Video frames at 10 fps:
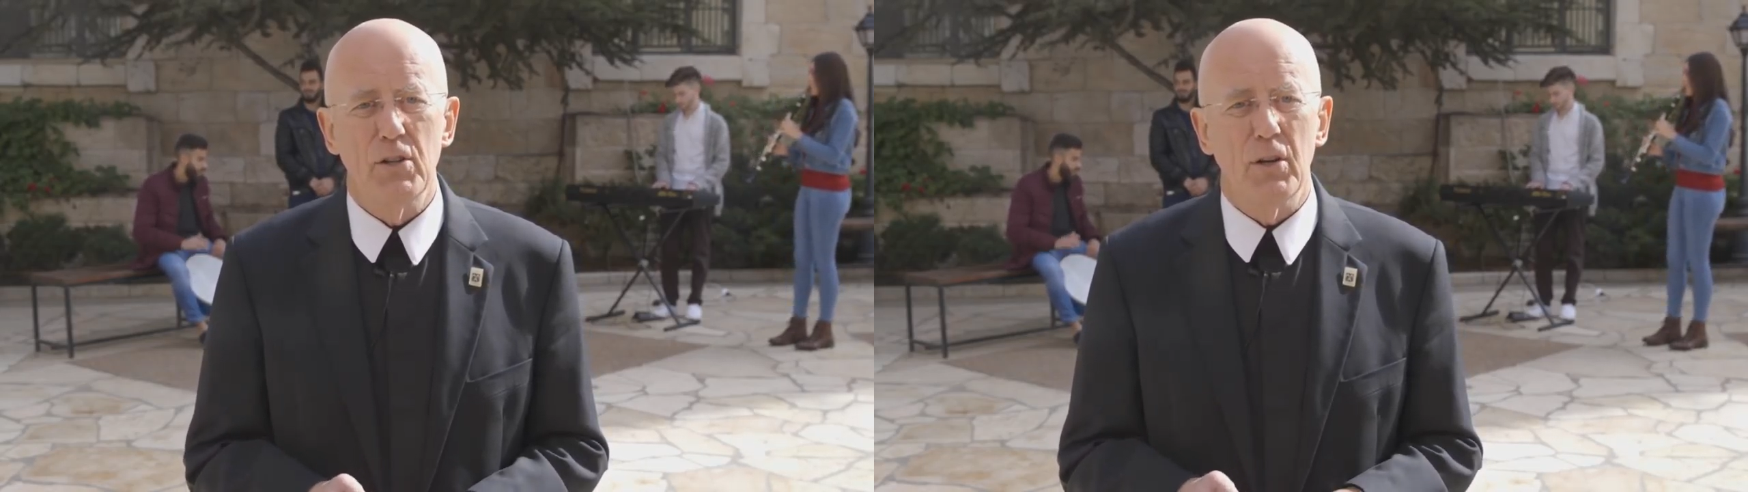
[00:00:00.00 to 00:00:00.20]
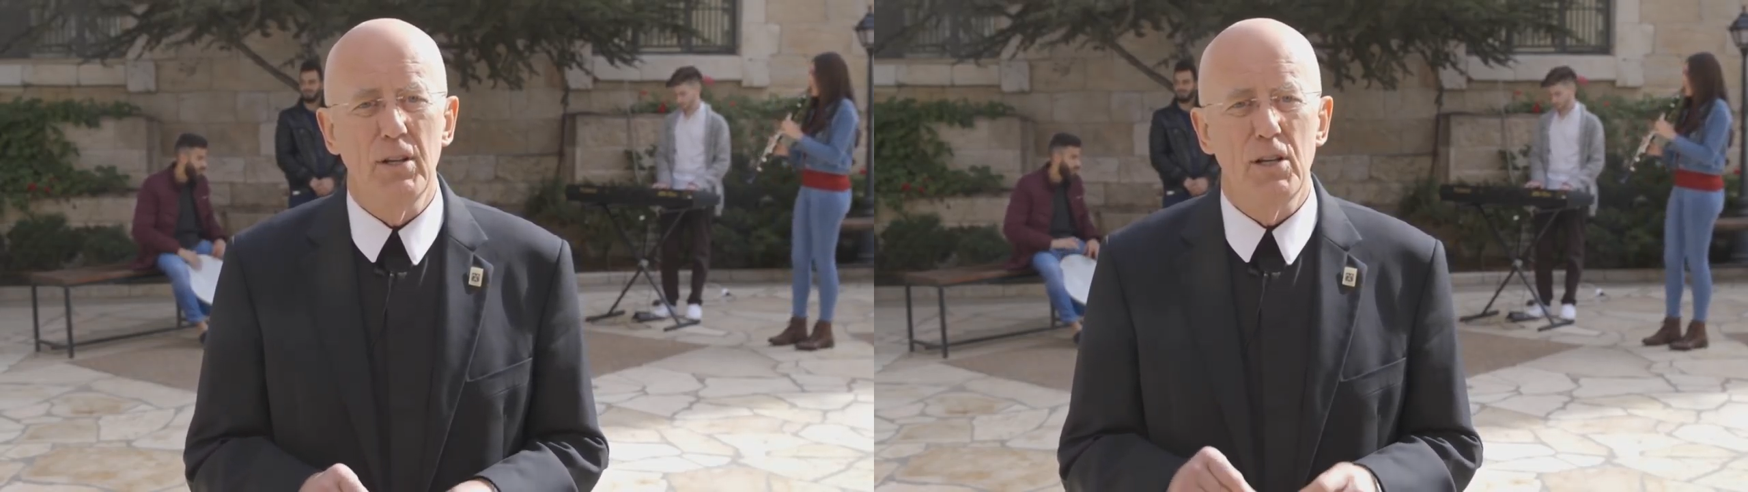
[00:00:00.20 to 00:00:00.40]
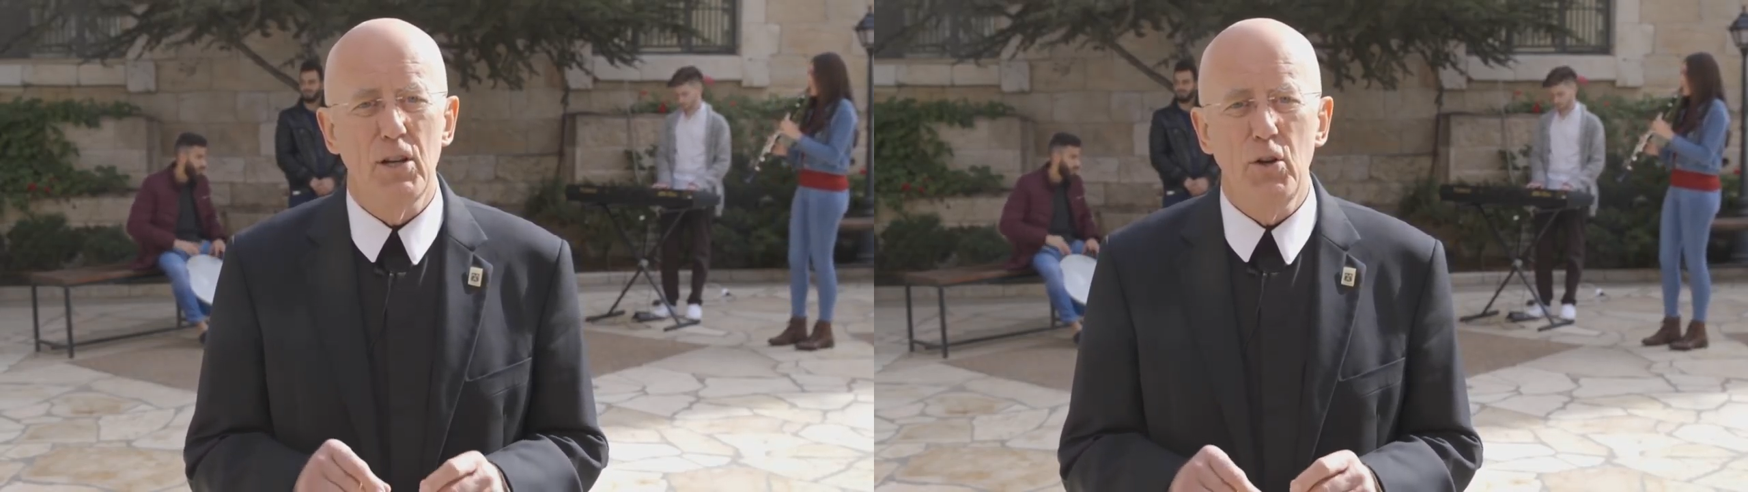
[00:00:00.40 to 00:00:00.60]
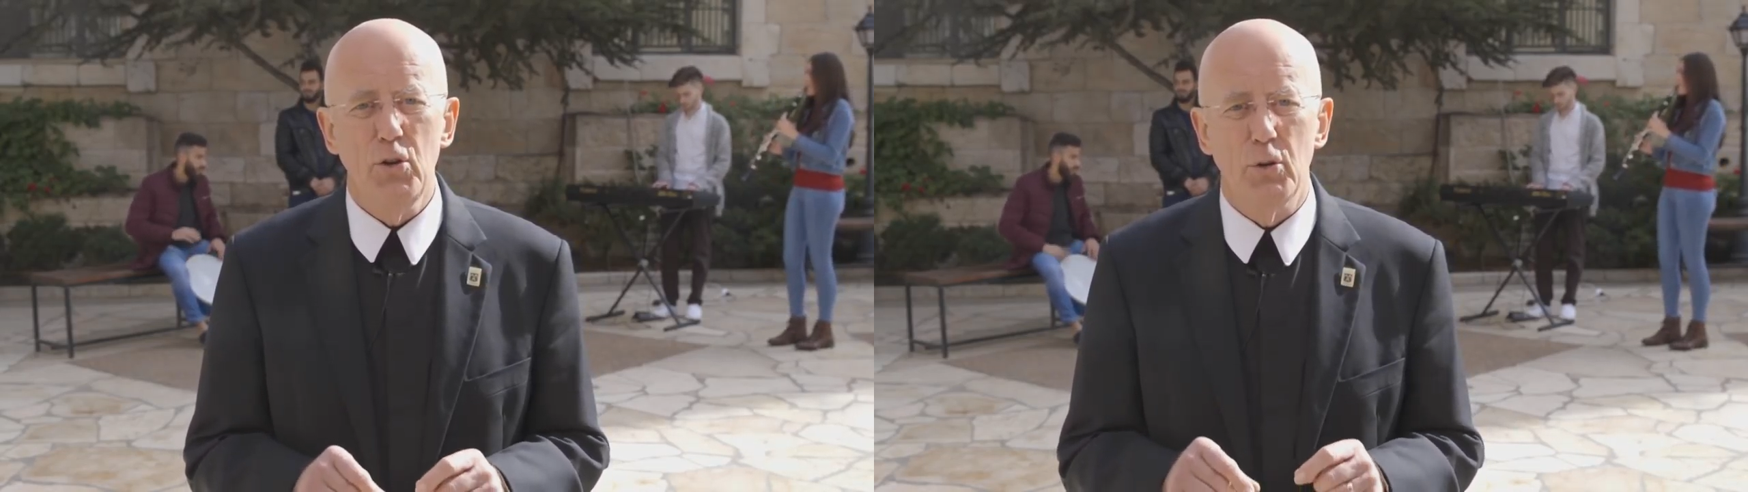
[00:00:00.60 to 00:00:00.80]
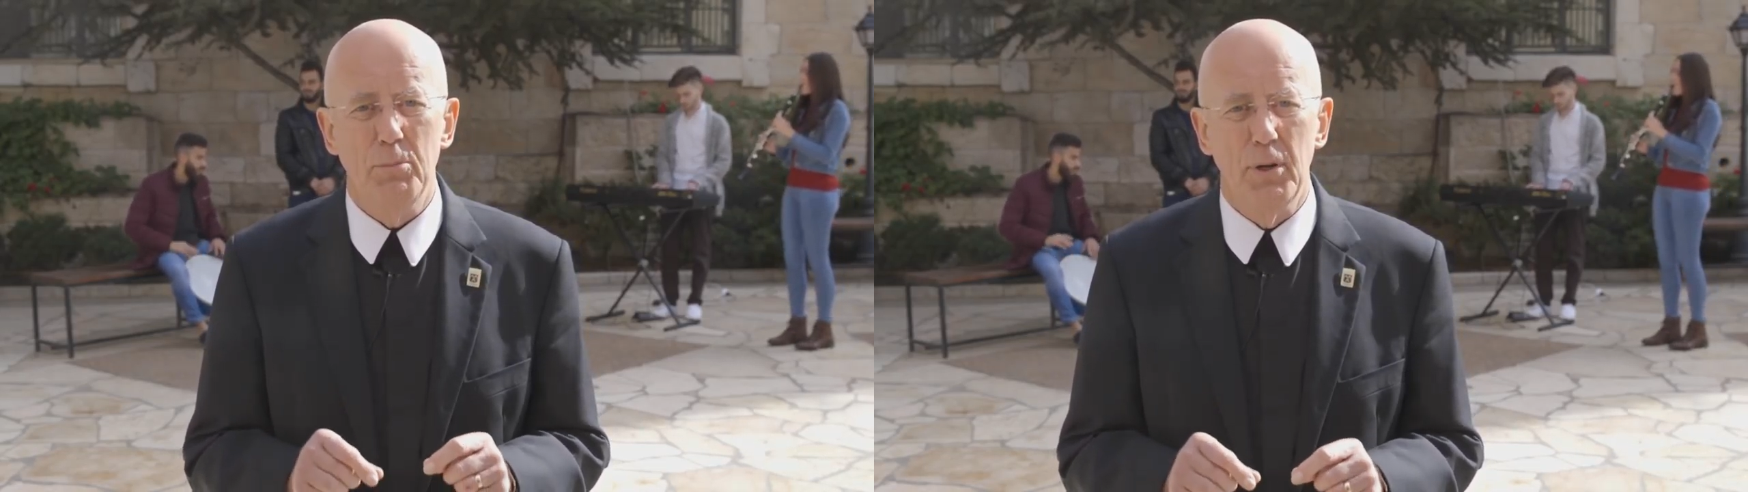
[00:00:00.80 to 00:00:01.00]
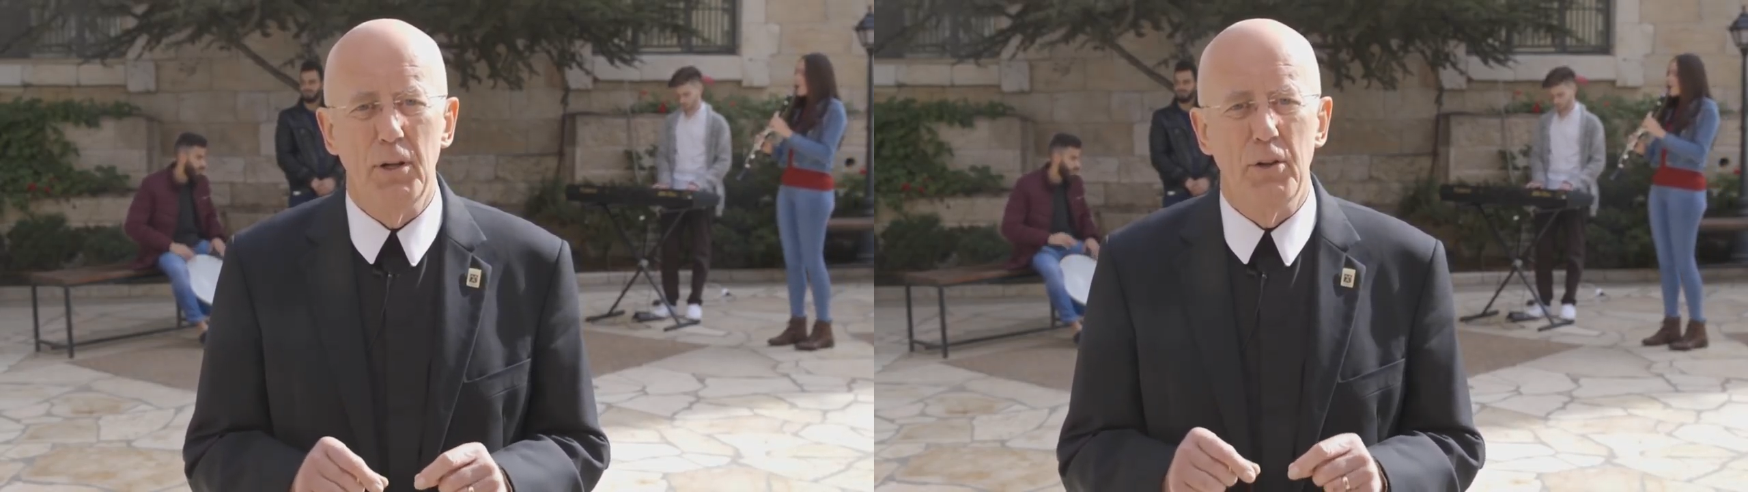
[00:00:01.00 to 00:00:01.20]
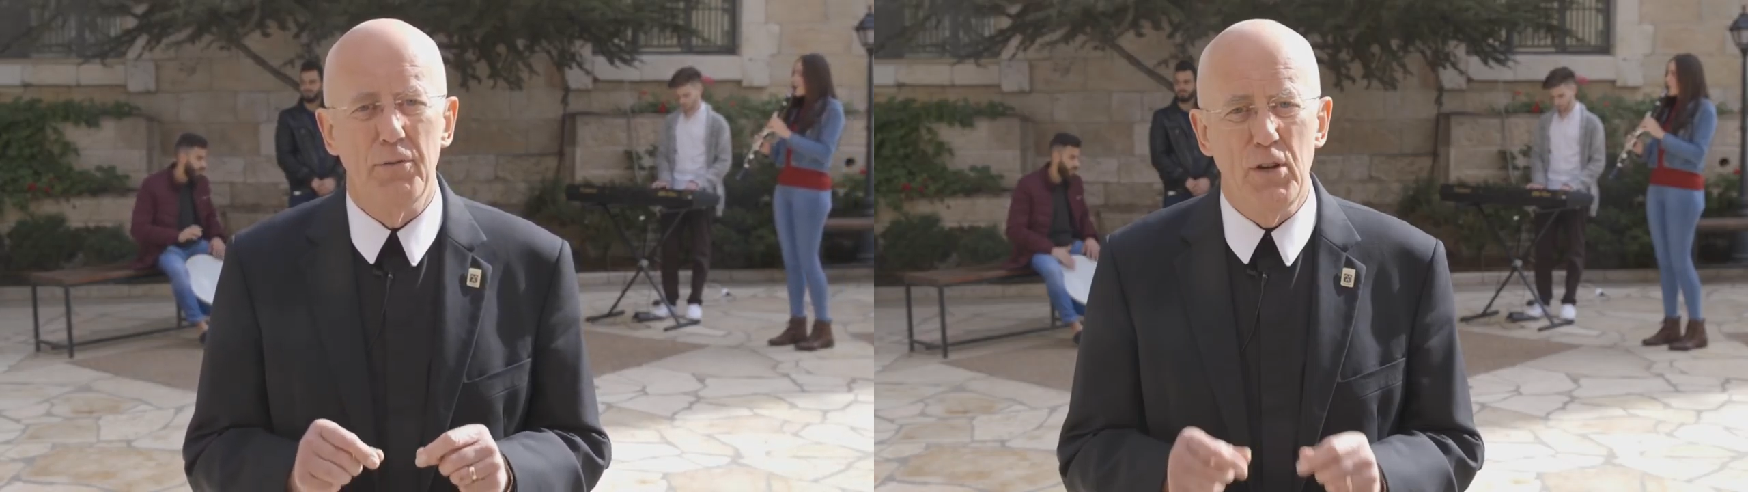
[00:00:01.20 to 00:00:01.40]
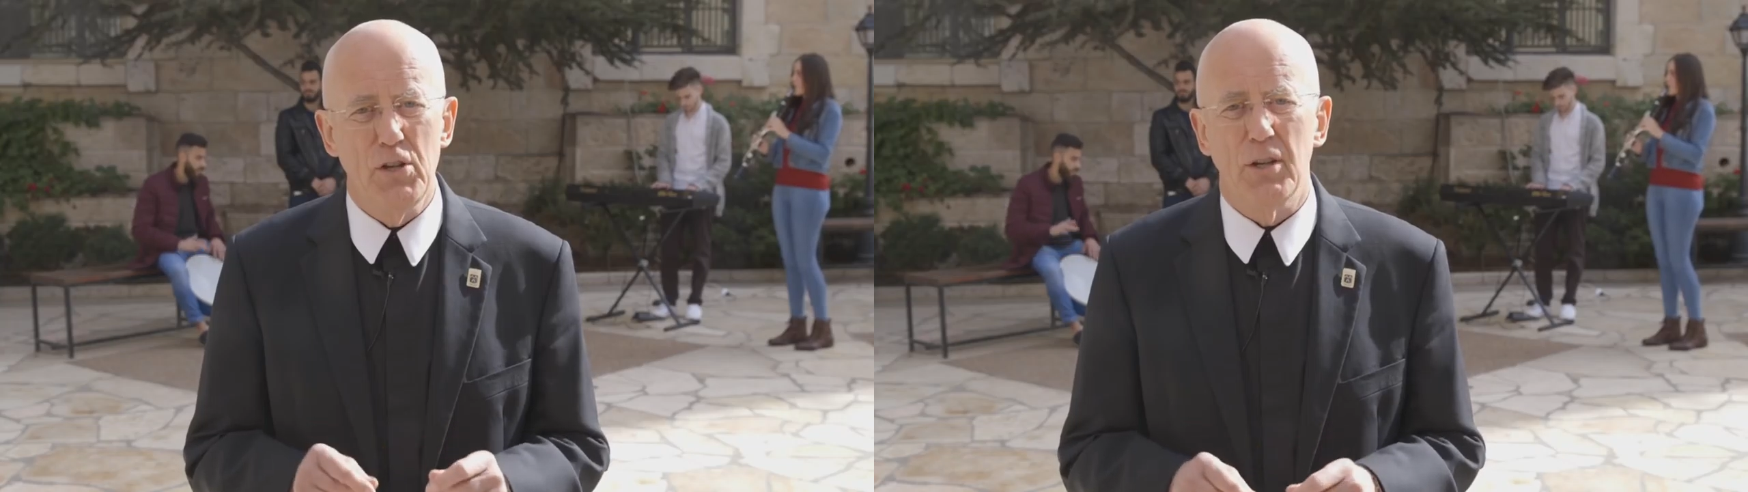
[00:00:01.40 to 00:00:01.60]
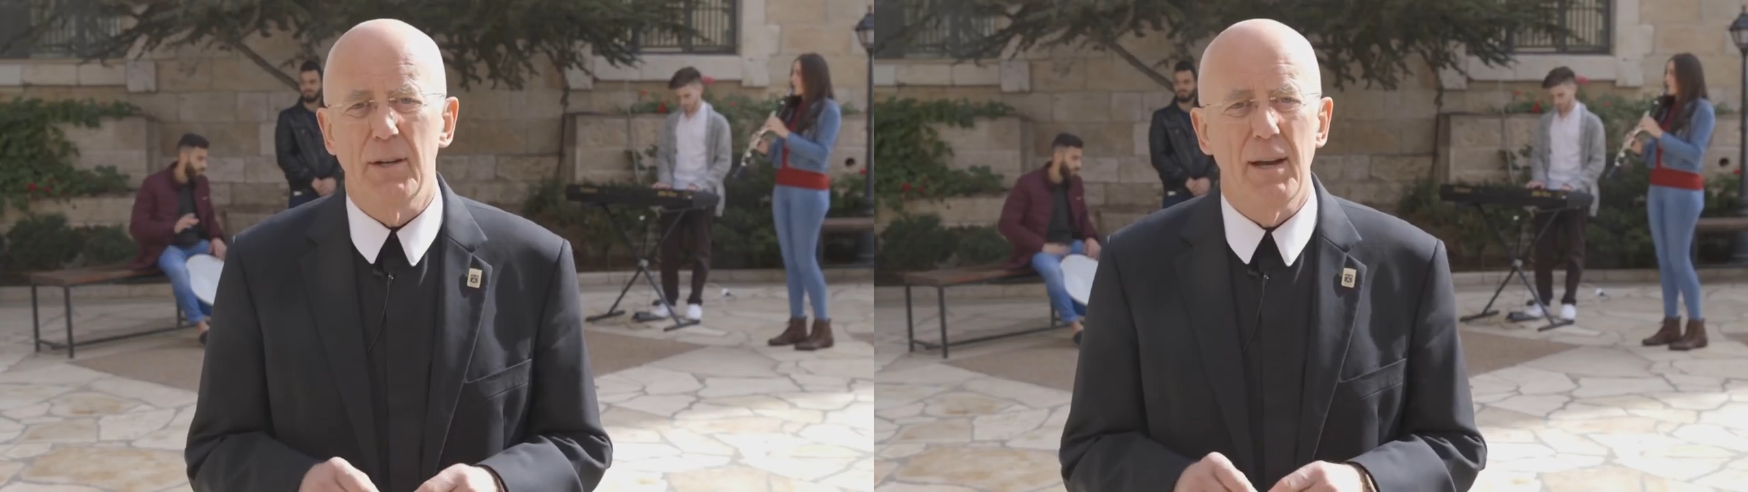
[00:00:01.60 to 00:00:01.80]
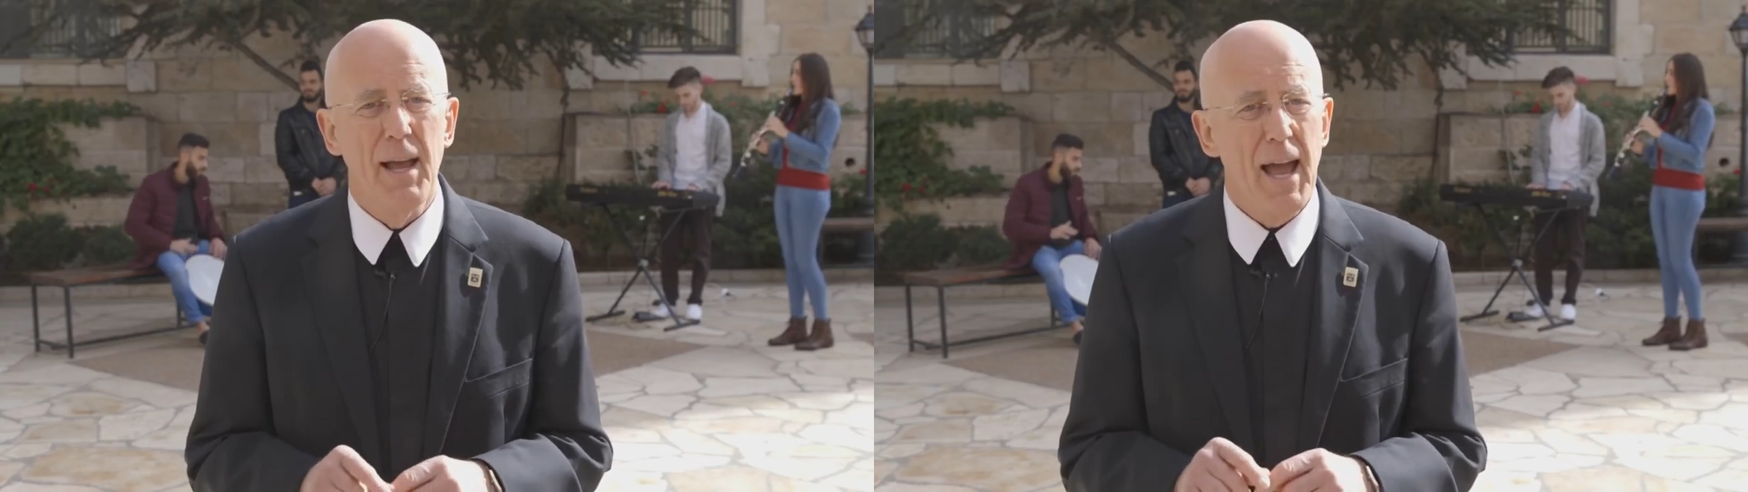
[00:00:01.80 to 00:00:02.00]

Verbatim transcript: to continue to build the vision